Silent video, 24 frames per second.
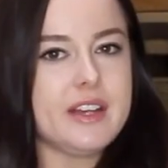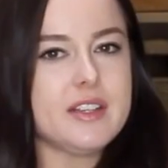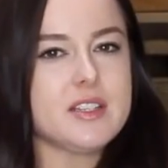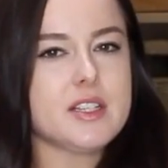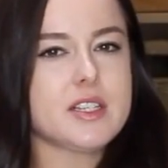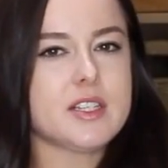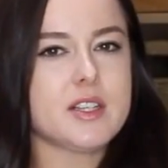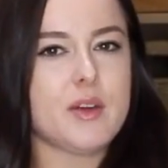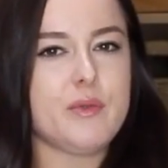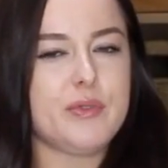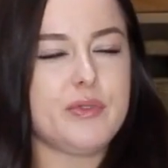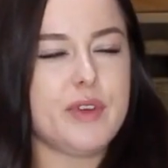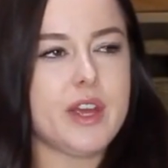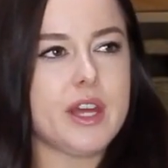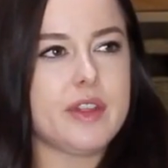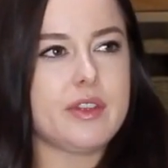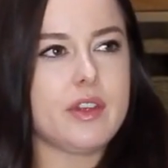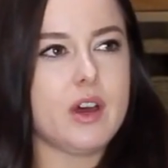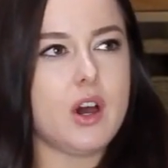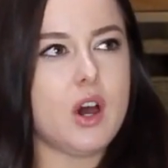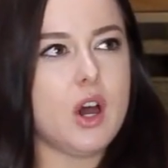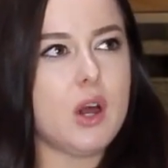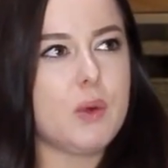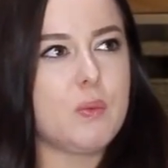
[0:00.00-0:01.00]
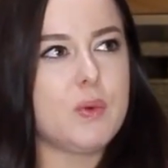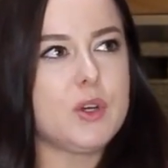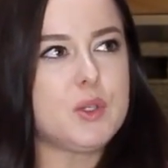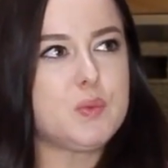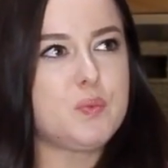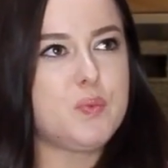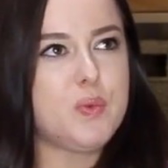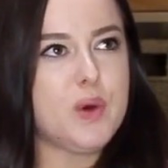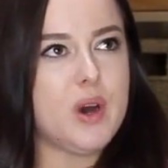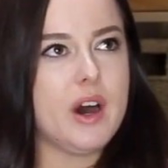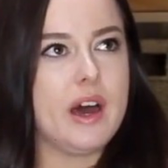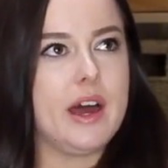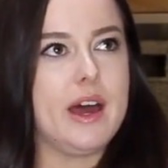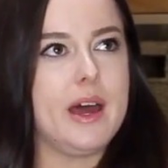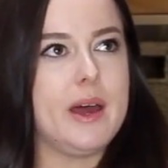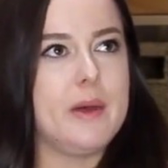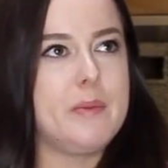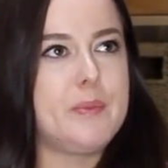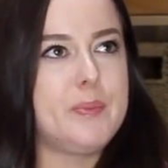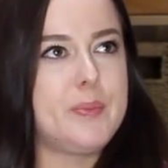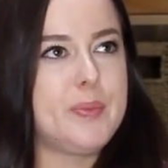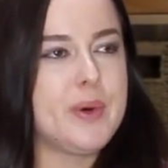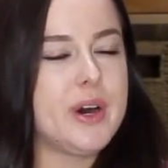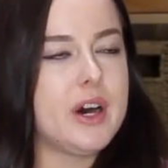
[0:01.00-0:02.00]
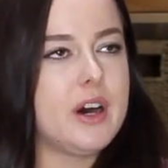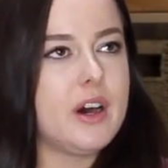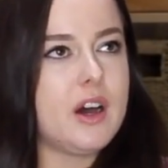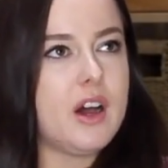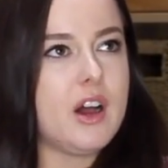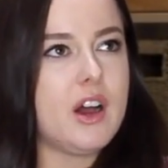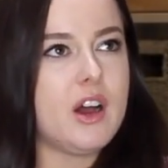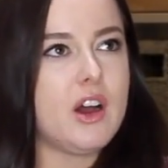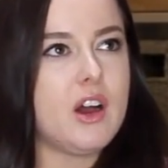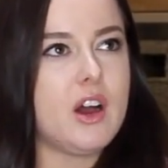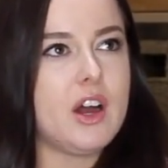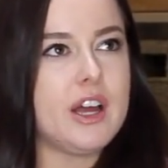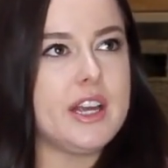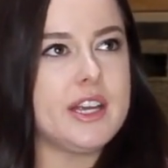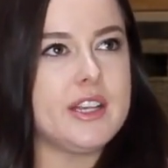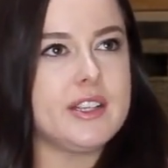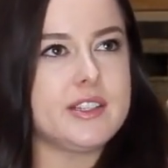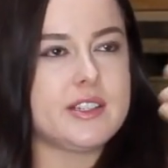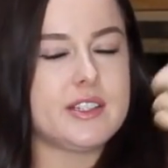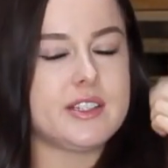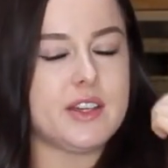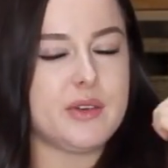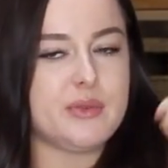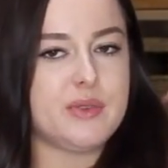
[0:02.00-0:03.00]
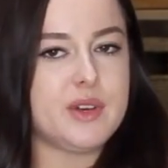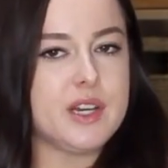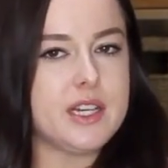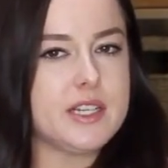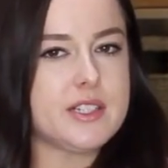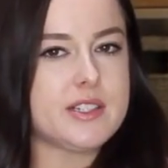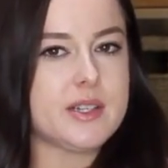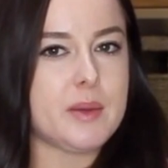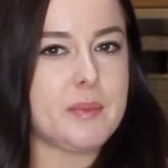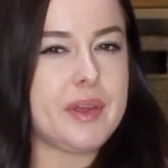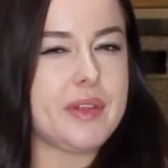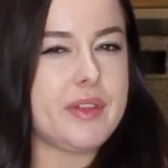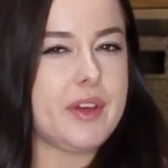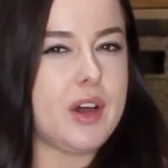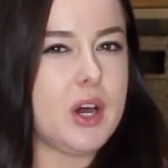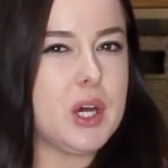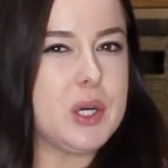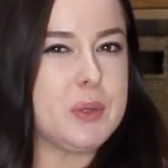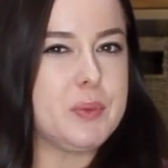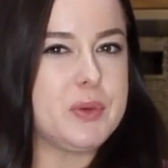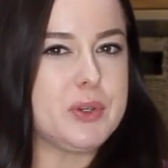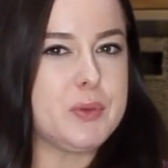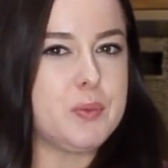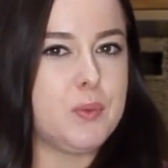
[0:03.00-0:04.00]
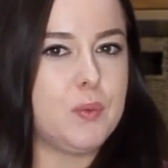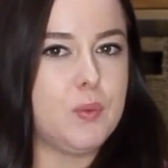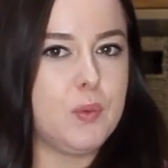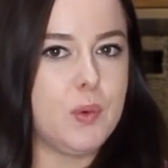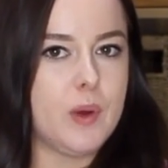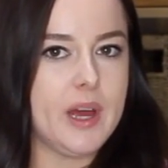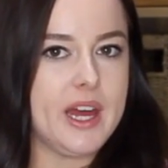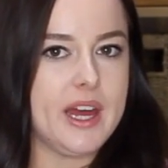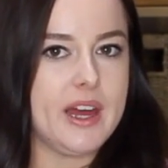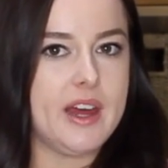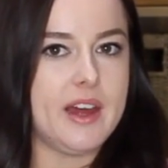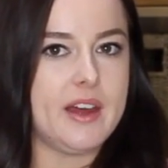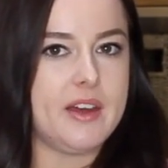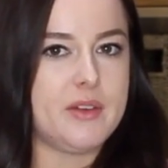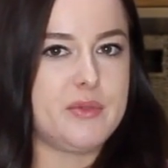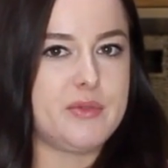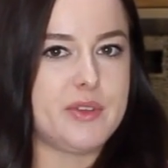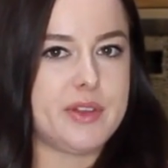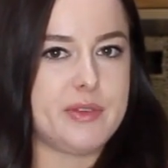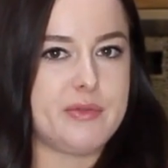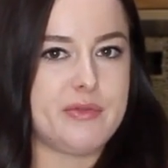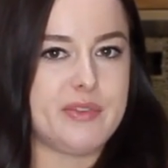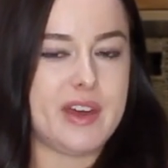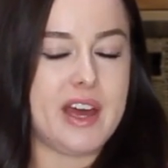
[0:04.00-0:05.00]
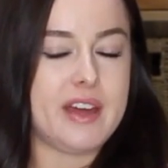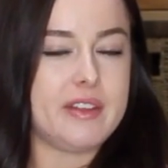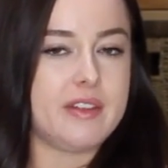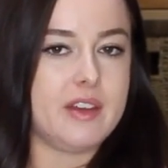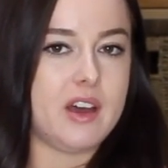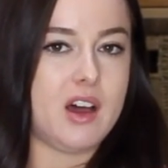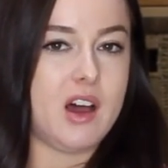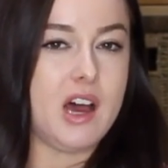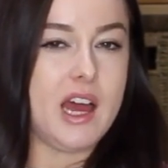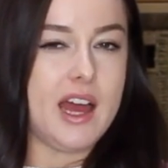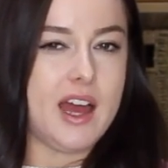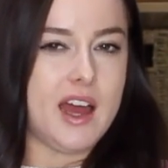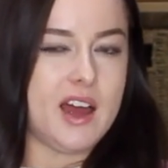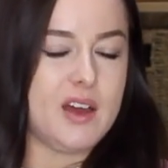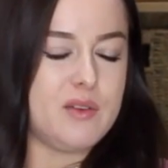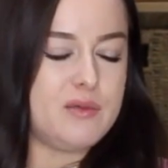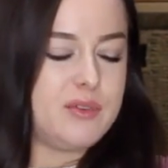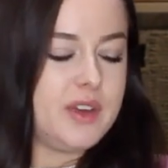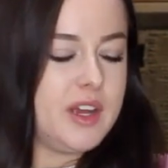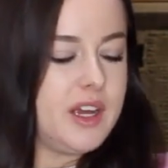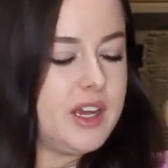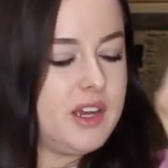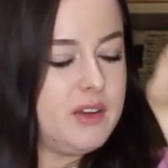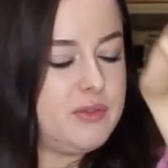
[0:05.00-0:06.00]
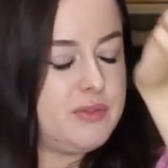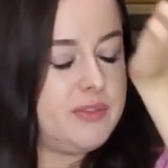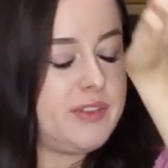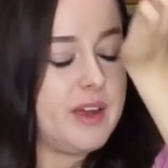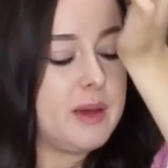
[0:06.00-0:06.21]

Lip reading: it's something that I would buy, but it's definitely something that I would wear for the fact that I have it, if